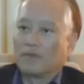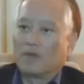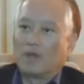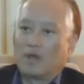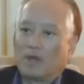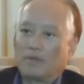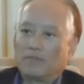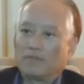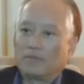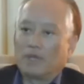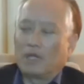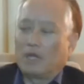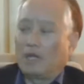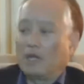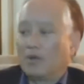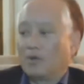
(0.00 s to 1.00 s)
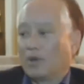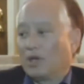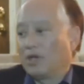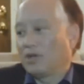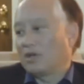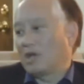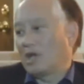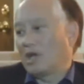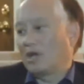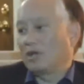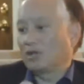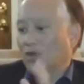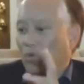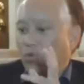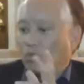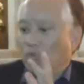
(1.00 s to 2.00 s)
Yeah, and anyway, you can't
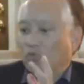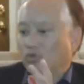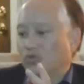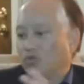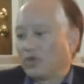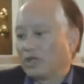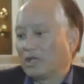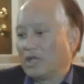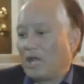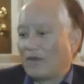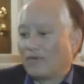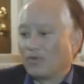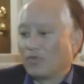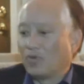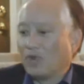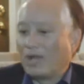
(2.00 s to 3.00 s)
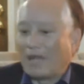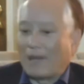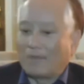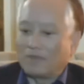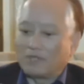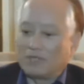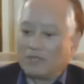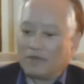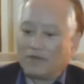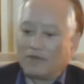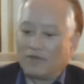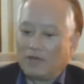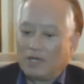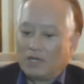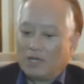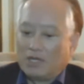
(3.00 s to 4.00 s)
strictly have a relapse
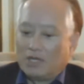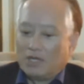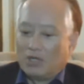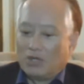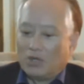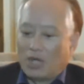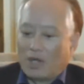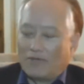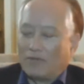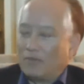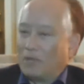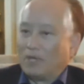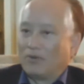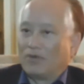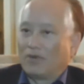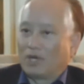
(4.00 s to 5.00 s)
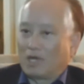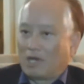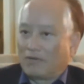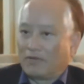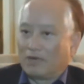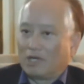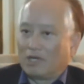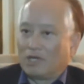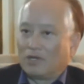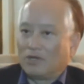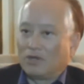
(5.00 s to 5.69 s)
if you haven't been in recovery.